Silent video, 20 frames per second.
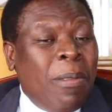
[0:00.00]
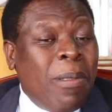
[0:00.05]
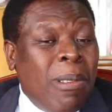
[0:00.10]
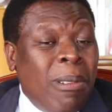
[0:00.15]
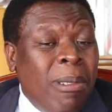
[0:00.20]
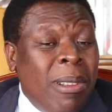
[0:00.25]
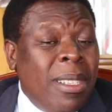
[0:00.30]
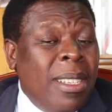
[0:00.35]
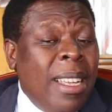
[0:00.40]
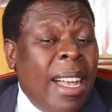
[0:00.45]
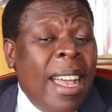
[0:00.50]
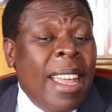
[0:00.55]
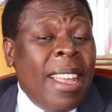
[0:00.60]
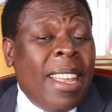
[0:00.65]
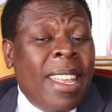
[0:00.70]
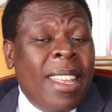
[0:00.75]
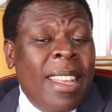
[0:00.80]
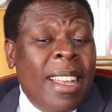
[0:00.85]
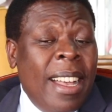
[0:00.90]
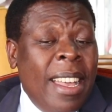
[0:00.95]
have thought
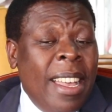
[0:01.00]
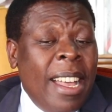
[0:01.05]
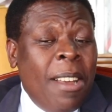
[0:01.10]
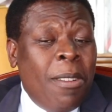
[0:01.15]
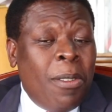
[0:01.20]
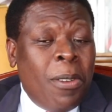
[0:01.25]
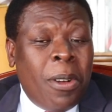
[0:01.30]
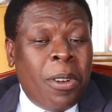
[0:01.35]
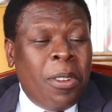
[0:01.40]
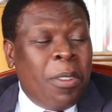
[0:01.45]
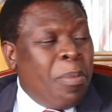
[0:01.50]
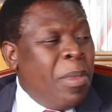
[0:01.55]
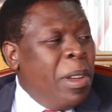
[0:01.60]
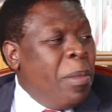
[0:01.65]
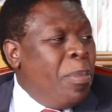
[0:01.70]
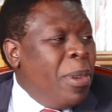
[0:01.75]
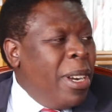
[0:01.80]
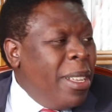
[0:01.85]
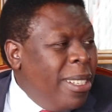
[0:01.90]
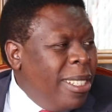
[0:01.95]
I, I, I, wrote on
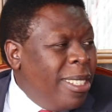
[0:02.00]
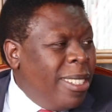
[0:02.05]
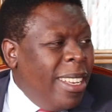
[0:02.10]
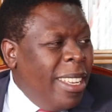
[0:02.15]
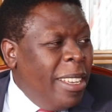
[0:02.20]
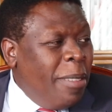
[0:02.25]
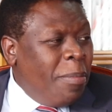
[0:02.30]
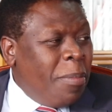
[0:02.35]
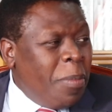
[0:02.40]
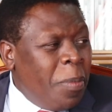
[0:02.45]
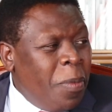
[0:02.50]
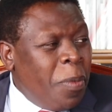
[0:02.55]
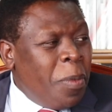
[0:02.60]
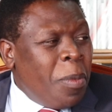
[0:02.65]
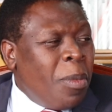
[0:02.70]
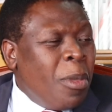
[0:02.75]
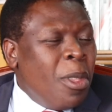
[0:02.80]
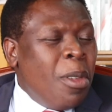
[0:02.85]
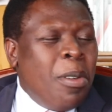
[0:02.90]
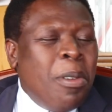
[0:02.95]
my brother's name,
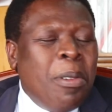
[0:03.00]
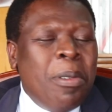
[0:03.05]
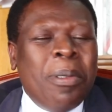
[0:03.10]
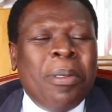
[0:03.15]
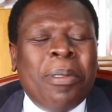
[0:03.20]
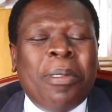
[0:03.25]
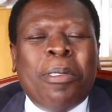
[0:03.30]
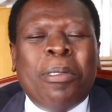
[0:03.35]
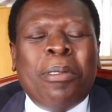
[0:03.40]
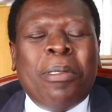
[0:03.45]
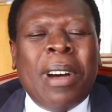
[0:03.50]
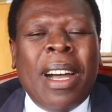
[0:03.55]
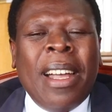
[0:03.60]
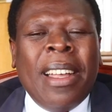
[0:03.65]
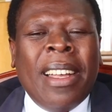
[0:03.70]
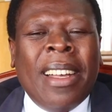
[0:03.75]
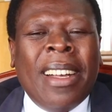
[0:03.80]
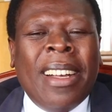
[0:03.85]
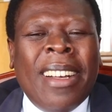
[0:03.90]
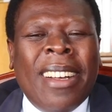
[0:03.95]
or, or
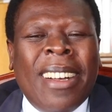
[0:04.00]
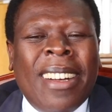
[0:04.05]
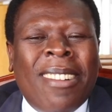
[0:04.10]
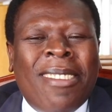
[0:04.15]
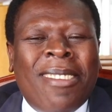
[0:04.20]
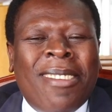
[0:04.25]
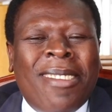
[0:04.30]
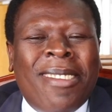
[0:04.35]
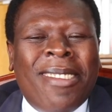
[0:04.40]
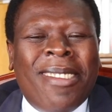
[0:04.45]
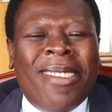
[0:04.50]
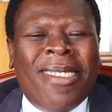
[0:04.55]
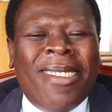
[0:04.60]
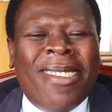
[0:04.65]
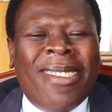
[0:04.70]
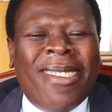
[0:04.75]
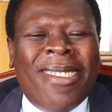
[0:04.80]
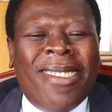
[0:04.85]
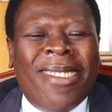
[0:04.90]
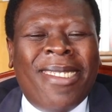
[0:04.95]
I, uh,
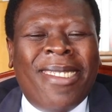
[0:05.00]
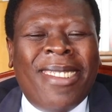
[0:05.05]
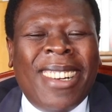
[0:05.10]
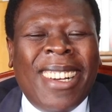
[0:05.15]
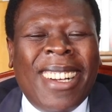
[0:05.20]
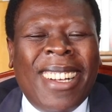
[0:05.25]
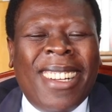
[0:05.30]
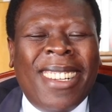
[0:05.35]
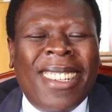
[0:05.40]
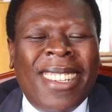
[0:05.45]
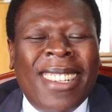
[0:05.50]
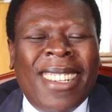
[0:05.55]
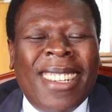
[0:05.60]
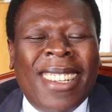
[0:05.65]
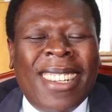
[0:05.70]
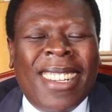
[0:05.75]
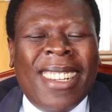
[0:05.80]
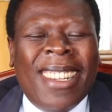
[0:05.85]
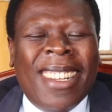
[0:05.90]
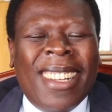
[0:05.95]
or, or
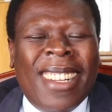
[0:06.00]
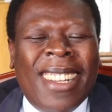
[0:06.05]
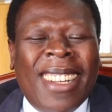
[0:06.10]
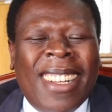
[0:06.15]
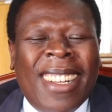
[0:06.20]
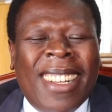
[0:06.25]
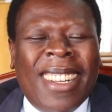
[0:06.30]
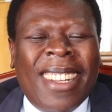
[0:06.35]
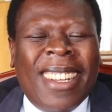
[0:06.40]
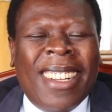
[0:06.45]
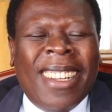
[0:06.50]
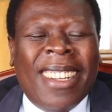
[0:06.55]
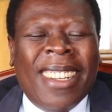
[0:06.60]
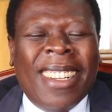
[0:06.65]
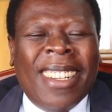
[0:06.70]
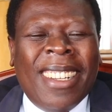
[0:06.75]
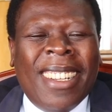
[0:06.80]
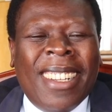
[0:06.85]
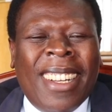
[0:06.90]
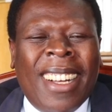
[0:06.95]
uh,
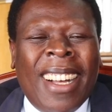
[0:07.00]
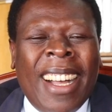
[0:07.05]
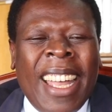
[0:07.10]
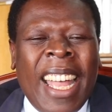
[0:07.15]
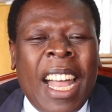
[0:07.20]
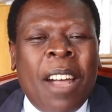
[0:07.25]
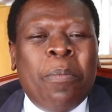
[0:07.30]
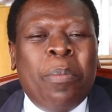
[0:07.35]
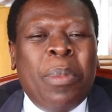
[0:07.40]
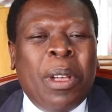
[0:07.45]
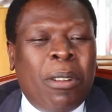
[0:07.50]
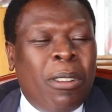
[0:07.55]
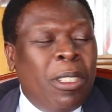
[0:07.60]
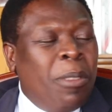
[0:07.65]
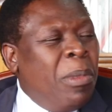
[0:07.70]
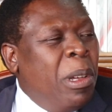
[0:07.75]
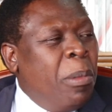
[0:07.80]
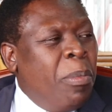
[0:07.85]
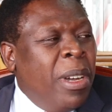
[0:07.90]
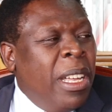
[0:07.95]
uh, I am
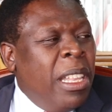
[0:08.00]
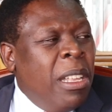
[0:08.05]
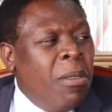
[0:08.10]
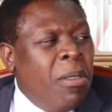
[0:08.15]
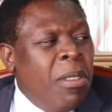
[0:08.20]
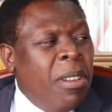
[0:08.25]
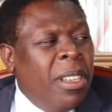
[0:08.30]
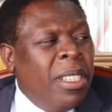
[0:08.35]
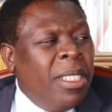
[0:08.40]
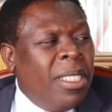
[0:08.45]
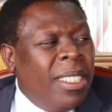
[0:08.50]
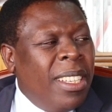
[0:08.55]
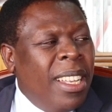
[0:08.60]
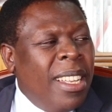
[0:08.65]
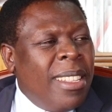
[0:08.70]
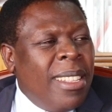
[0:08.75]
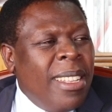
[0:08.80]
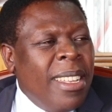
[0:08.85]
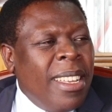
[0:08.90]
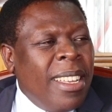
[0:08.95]
because my brother was,
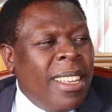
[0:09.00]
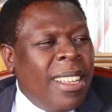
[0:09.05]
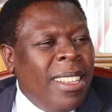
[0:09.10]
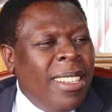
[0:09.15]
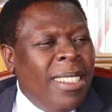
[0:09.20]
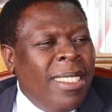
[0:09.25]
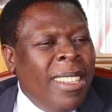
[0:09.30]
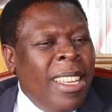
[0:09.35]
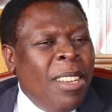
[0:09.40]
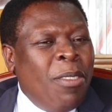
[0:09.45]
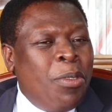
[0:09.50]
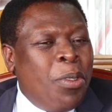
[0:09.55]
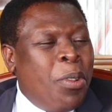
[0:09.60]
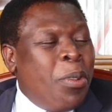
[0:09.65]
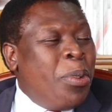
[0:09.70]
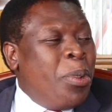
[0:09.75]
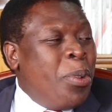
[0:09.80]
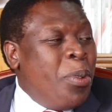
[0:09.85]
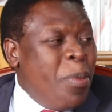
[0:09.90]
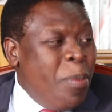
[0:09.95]
I think they do
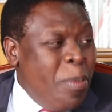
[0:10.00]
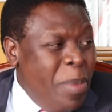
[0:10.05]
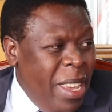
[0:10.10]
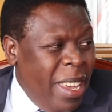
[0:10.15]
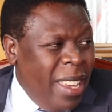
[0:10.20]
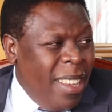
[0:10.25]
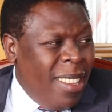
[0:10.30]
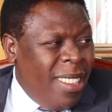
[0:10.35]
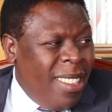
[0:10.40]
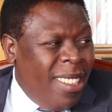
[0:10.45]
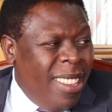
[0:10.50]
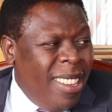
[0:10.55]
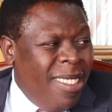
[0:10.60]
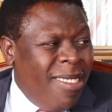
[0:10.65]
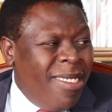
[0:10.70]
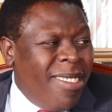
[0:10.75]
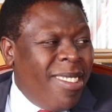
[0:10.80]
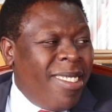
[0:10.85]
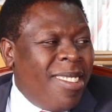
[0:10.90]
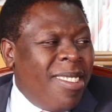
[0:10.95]
not know me. They
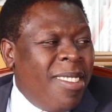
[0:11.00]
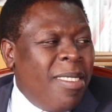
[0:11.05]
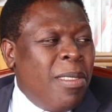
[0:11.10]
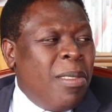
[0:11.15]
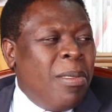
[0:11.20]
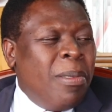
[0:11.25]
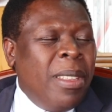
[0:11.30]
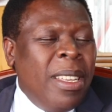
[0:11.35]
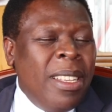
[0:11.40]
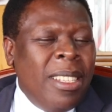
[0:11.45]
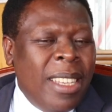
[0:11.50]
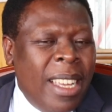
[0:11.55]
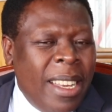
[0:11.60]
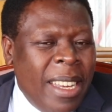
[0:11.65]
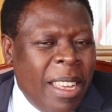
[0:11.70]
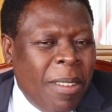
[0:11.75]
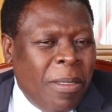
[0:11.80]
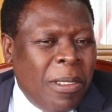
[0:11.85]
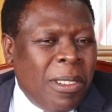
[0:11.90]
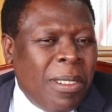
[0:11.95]
do not know the
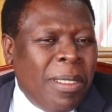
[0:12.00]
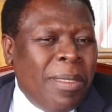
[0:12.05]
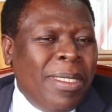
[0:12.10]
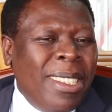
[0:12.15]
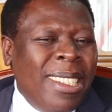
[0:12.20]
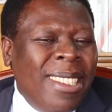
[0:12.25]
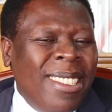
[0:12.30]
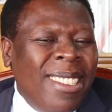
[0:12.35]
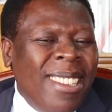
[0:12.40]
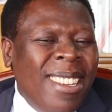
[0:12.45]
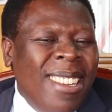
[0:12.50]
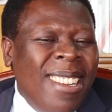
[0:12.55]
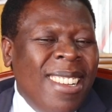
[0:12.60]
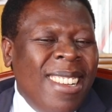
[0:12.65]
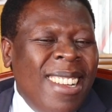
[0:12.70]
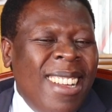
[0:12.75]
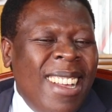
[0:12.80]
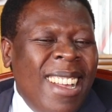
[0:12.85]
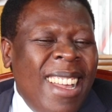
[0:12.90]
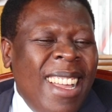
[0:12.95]
journey I've traveled
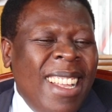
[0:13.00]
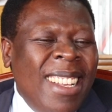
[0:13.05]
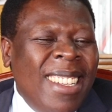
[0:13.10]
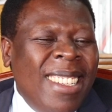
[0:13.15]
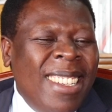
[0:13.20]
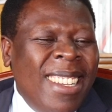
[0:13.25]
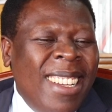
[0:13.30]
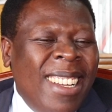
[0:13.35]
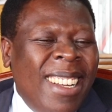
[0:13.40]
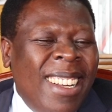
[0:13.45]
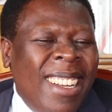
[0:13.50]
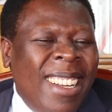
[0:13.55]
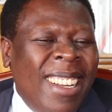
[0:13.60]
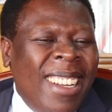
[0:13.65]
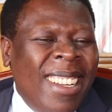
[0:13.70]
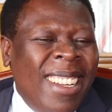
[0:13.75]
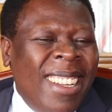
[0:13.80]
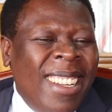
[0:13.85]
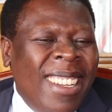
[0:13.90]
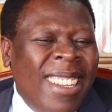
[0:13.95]
and
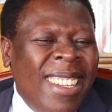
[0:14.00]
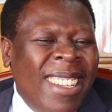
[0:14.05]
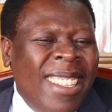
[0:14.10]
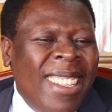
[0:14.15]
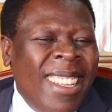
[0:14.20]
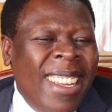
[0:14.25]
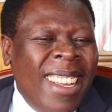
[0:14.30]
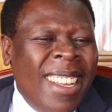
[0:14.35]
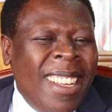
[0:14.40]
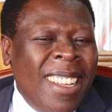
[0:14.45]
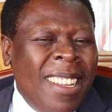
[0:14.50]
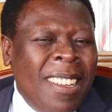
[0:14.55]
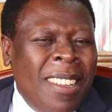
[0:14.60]
the